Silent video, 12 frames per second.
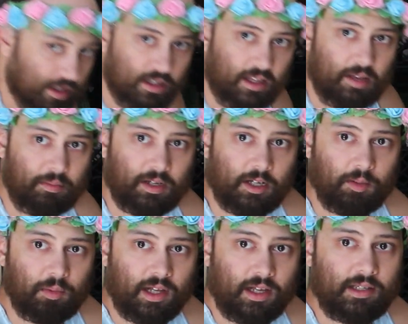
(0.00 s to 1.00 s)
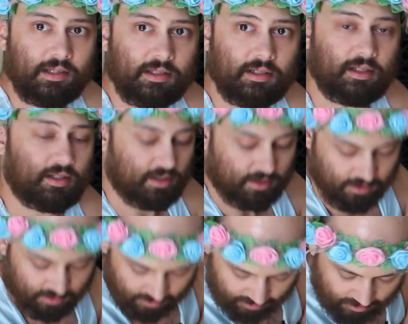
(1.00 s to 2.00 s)
to clamp it into place.
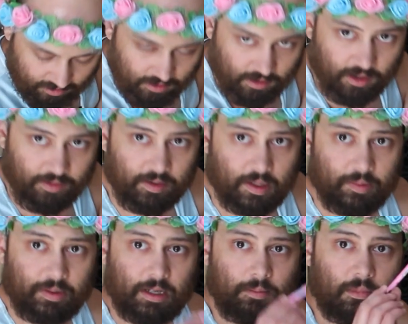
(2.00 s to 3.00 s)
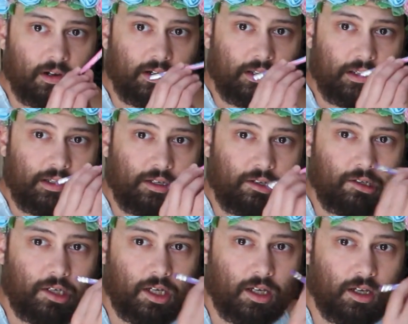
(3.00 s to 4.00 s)
And then I'm going to mark it
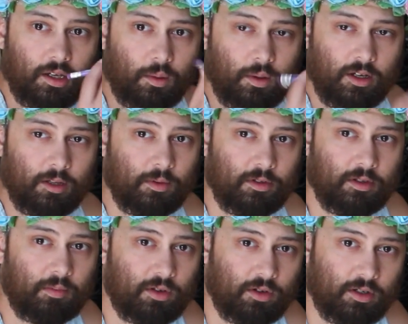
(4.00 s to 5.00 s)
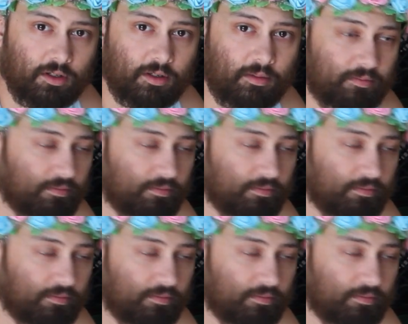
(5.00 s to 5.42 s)
where it's supposed to be drilled.